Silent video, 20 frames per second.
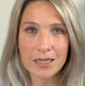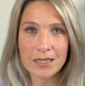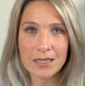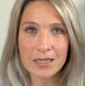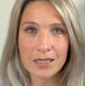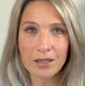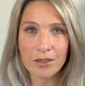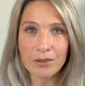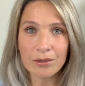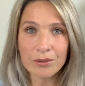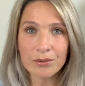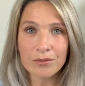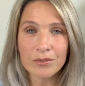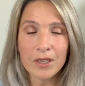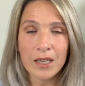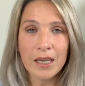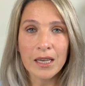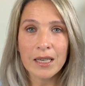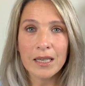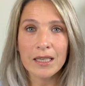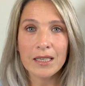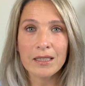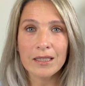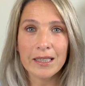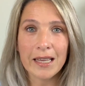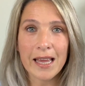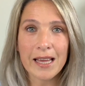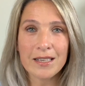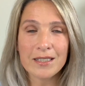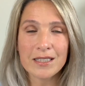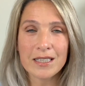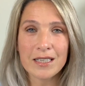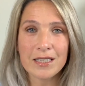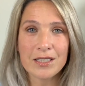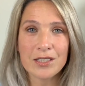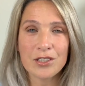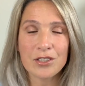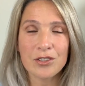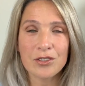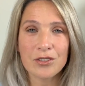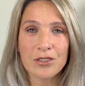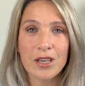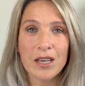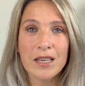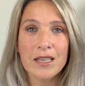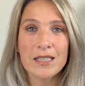itself. It allows us to